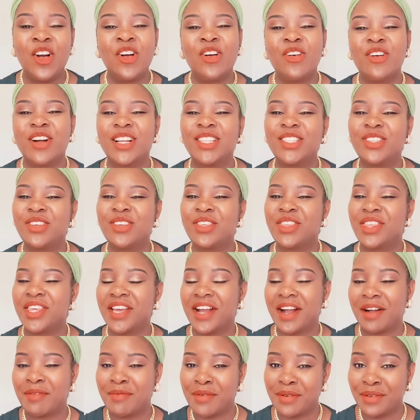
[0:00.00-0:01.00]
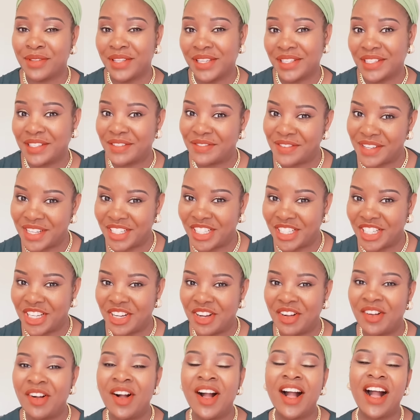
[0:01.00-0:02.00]
what you think about this
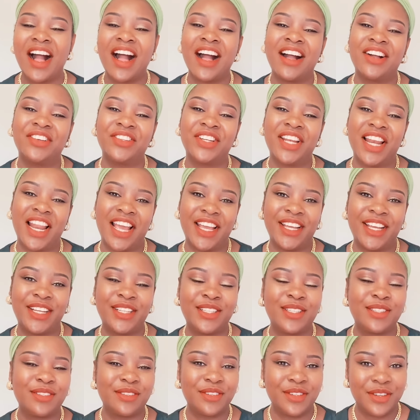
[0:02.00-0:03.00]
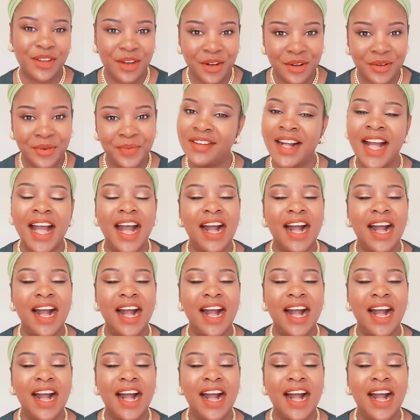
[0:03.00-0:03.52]
video. I would like to know.